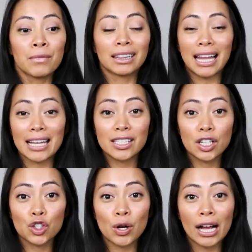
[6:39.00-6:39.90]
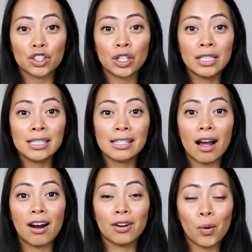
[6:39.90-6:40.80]
less distractions
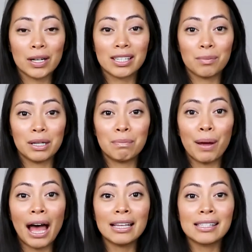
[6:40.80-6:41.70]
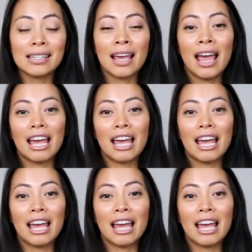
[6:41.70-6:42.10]
are going to be best,